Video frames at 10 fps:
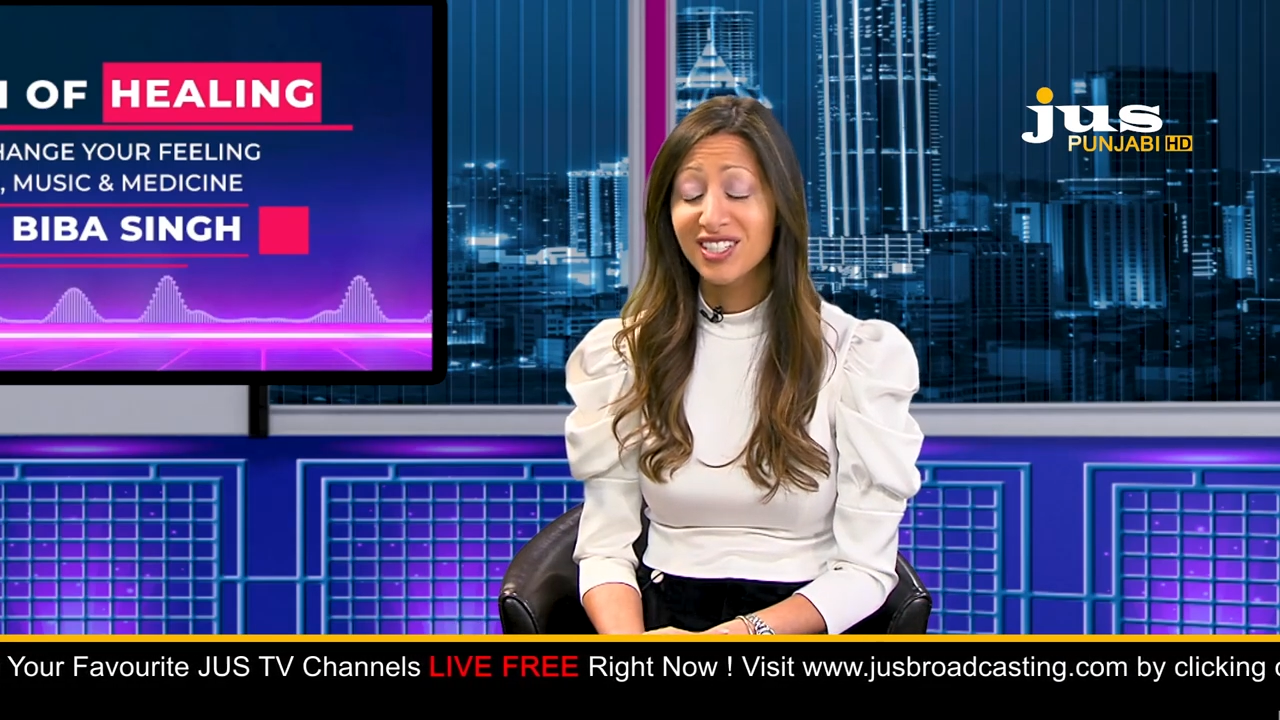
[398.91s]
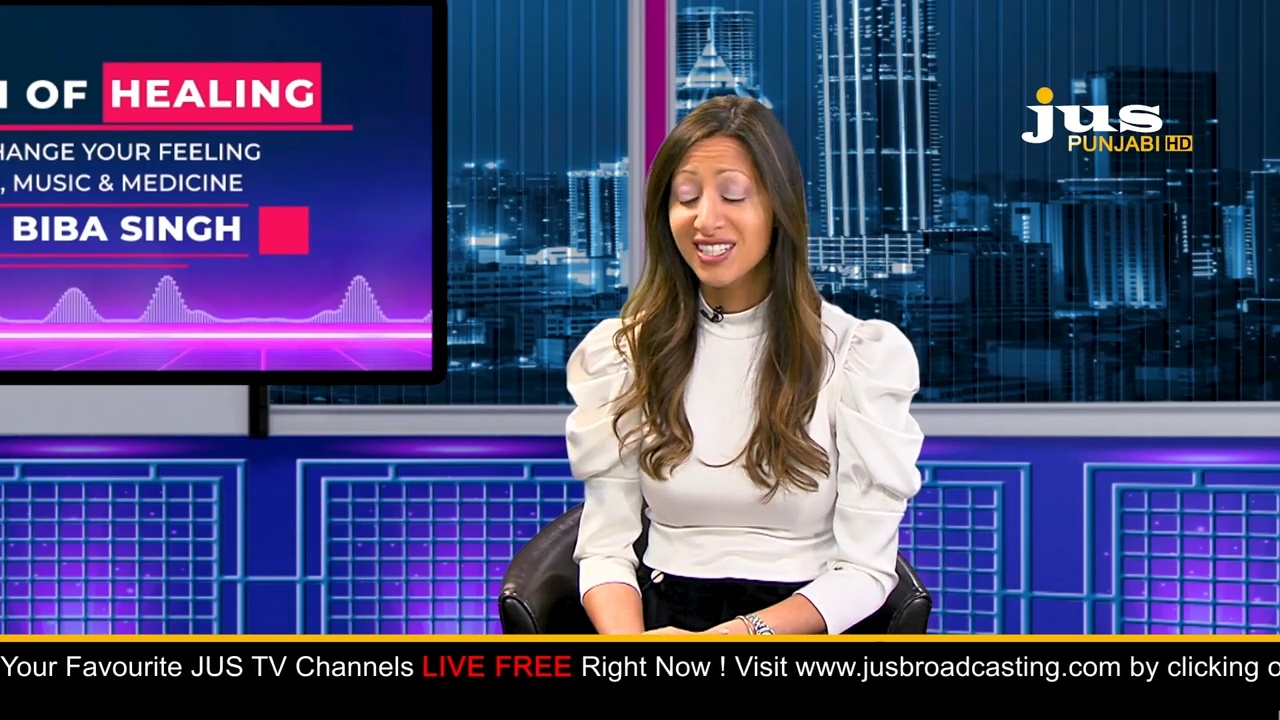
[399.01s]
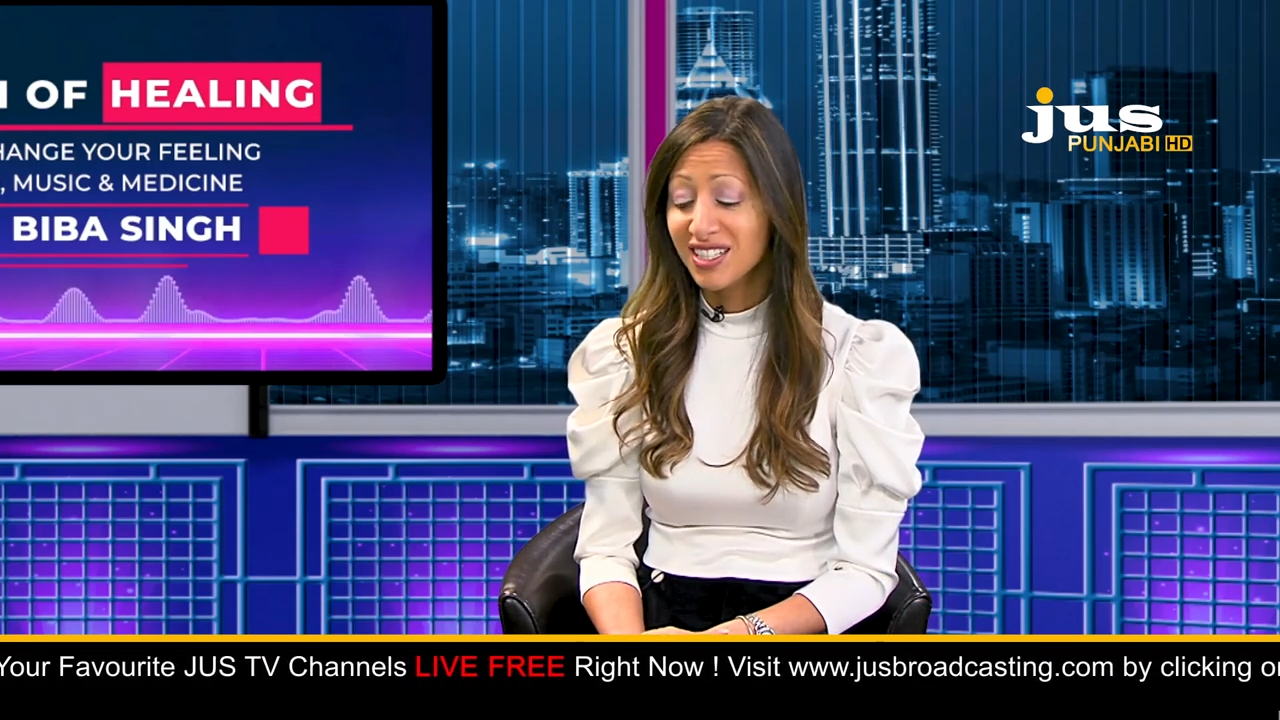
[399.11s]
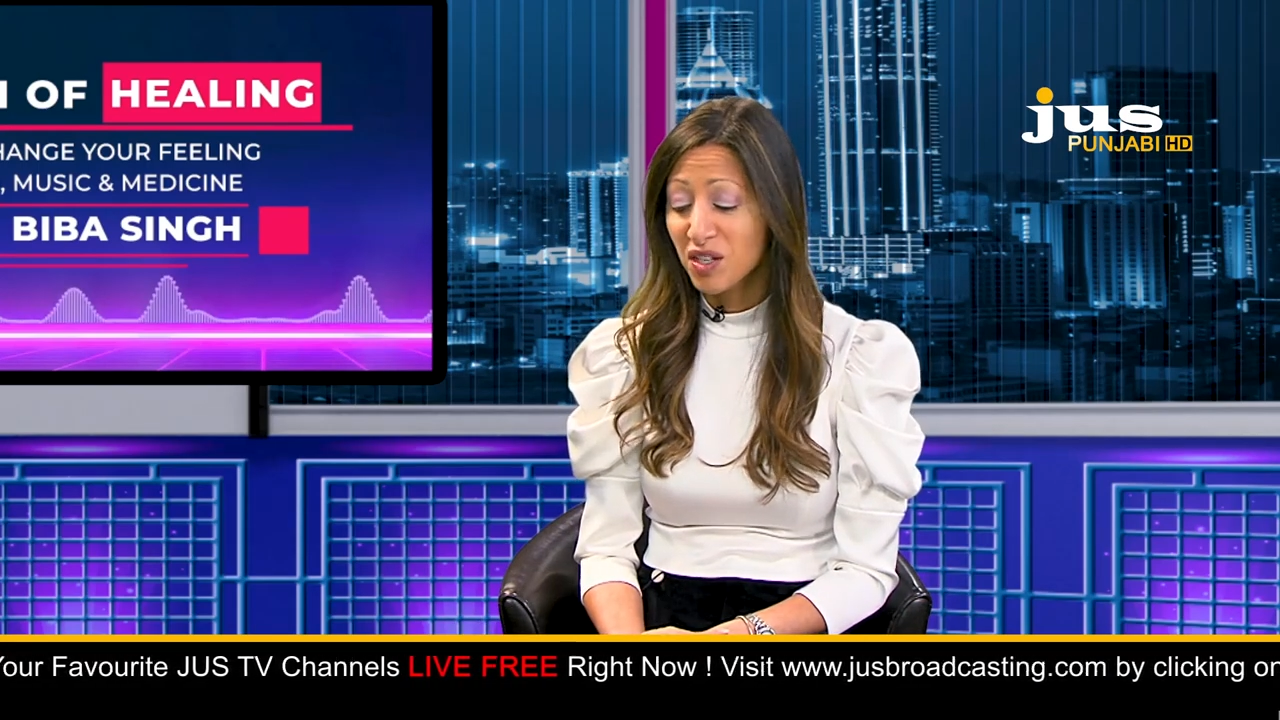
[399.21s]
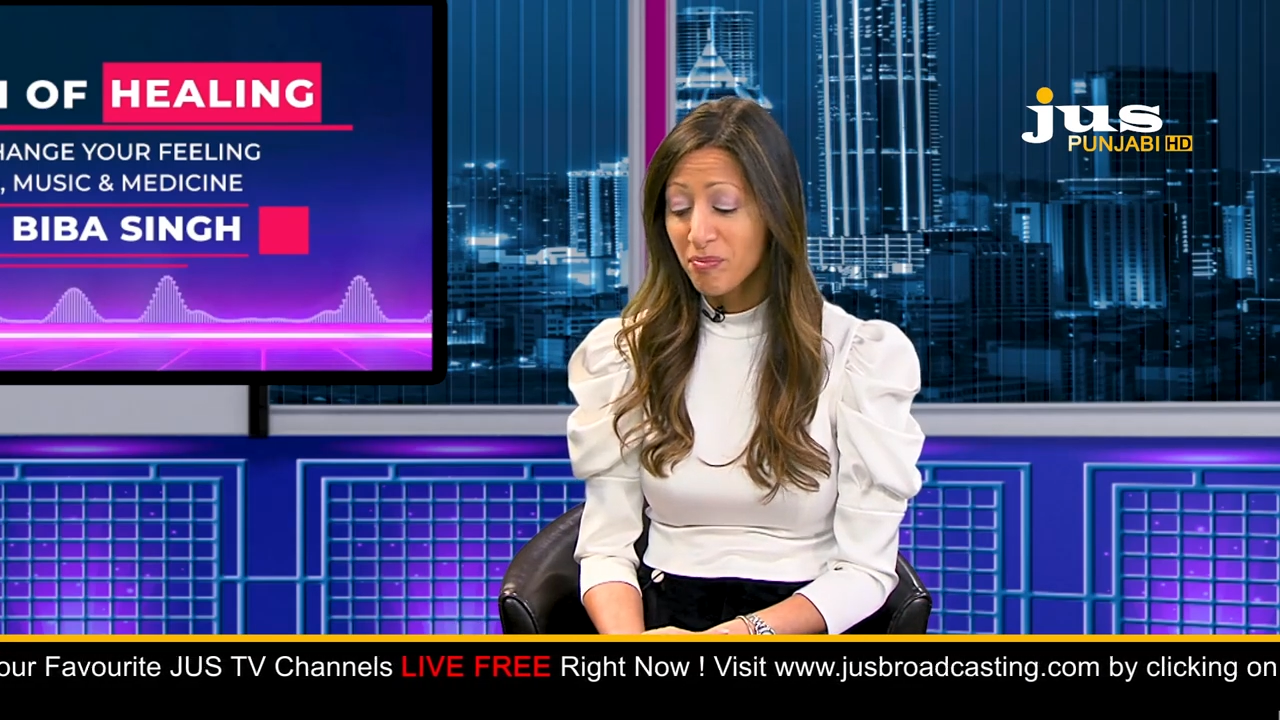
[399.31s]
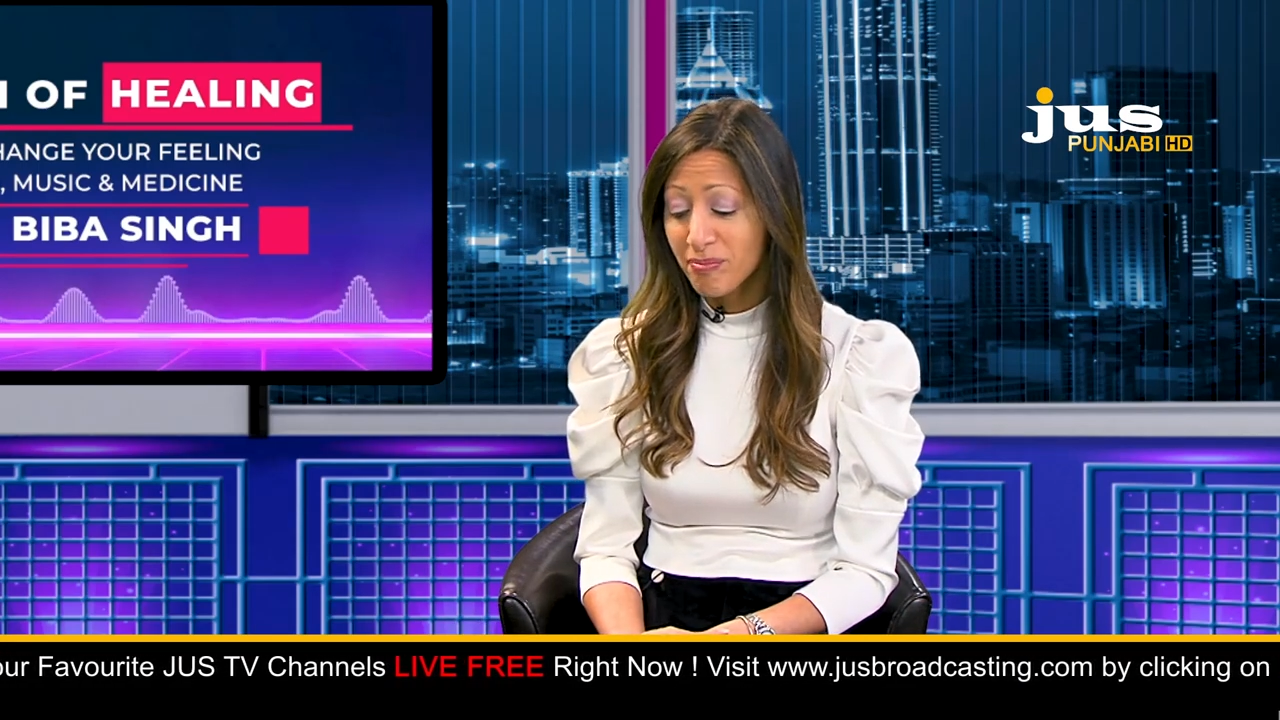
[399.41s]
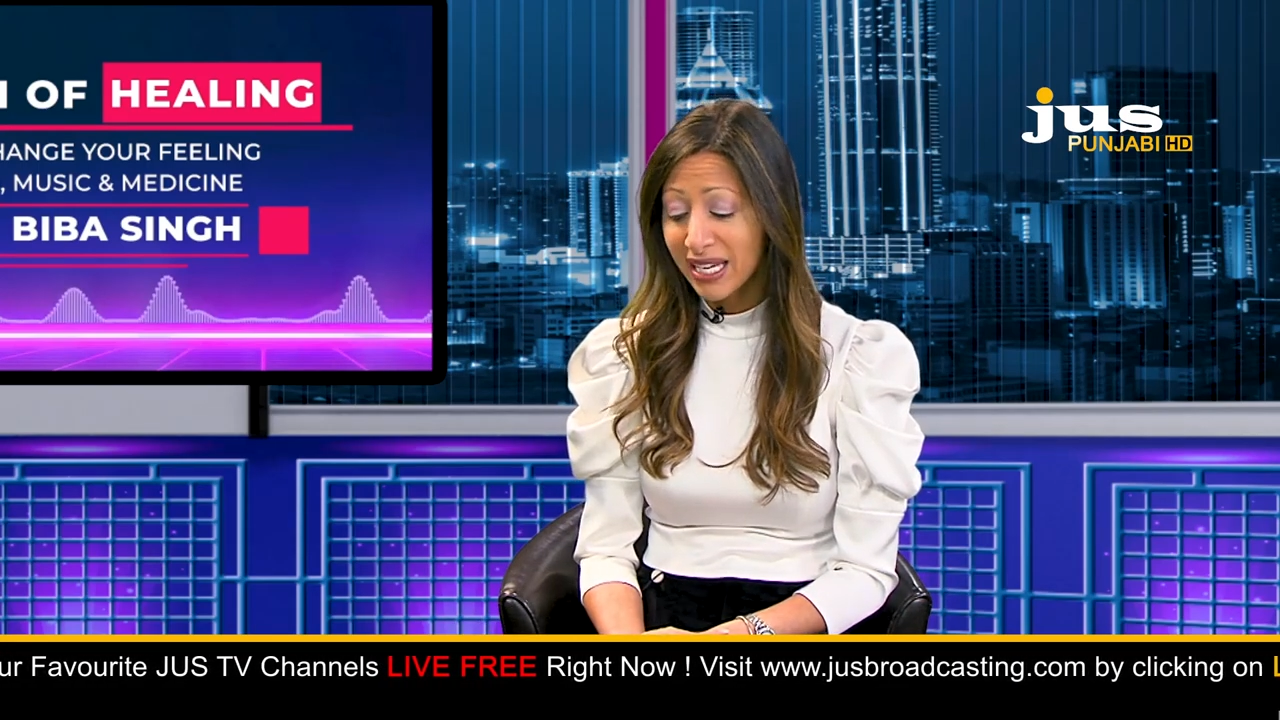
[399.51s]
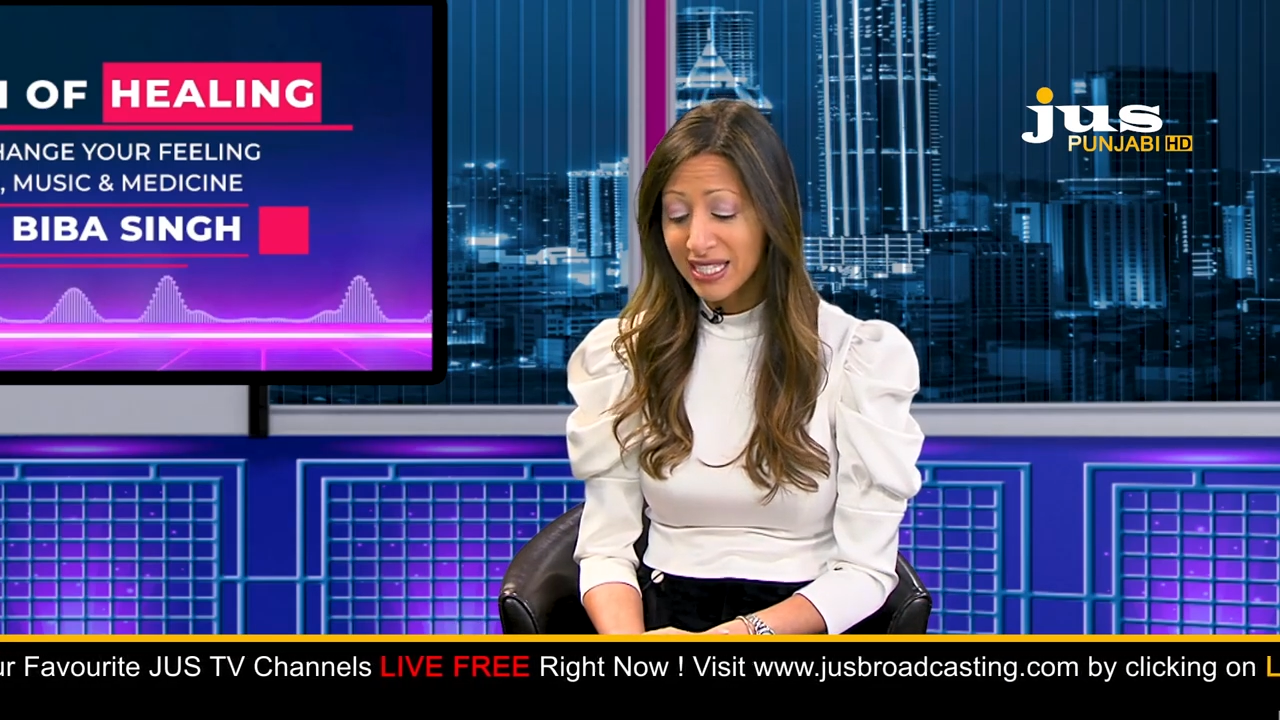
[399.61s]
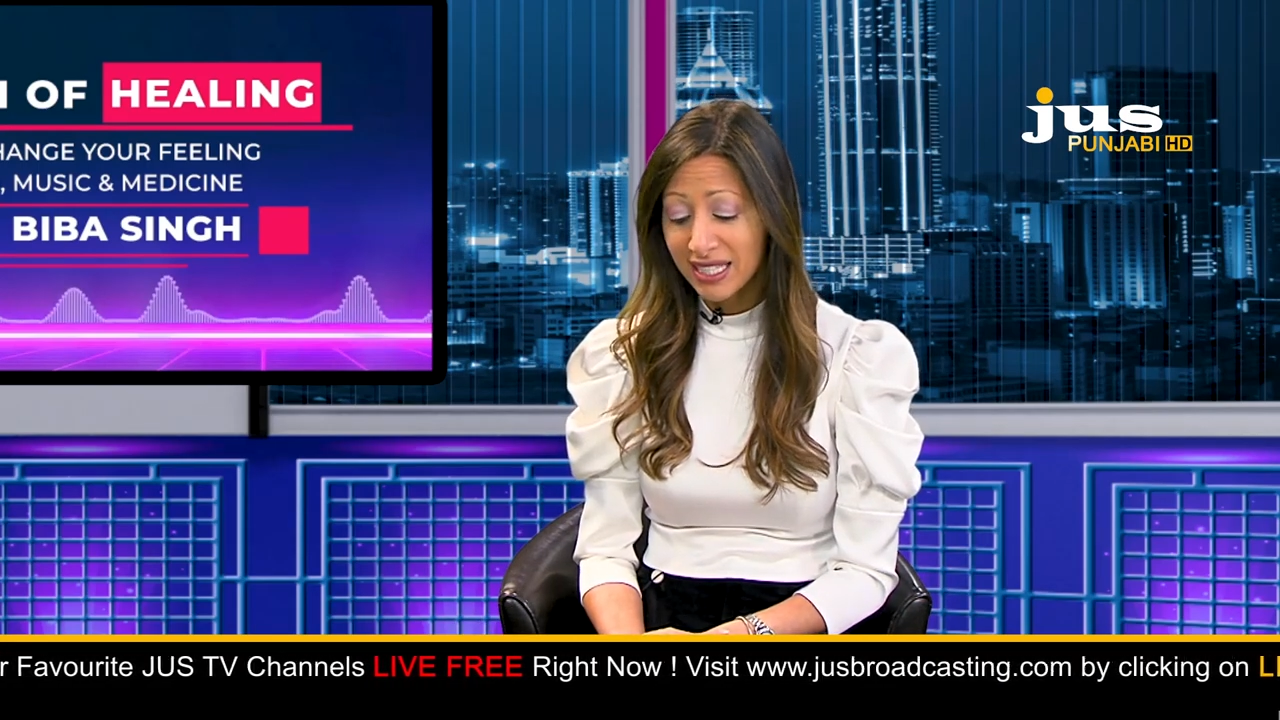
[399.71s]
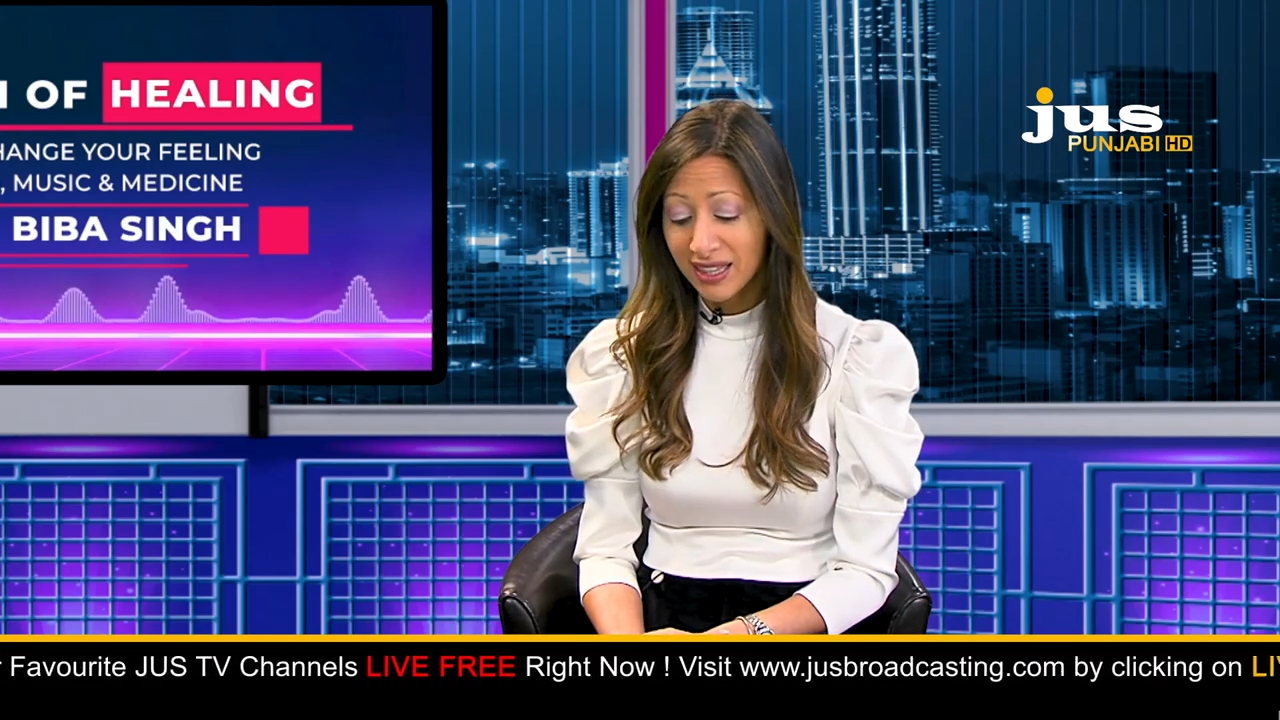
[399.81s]
just an
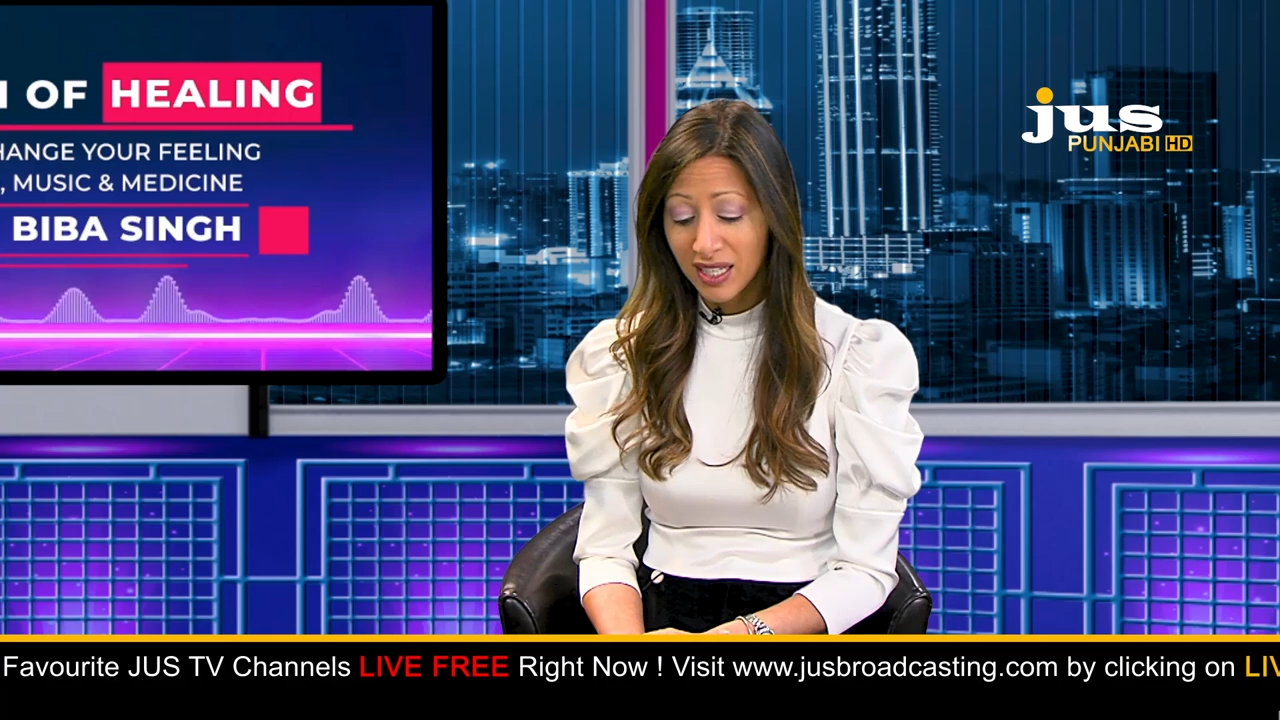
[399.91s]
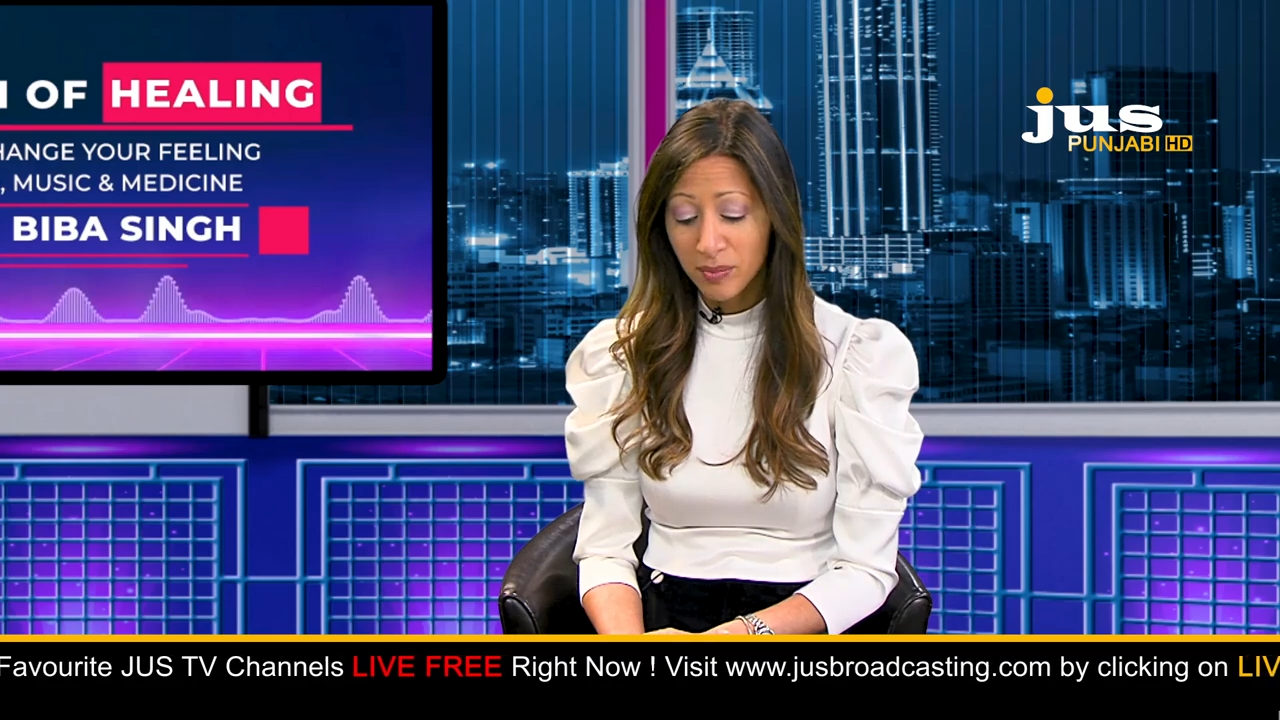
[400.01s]
amazing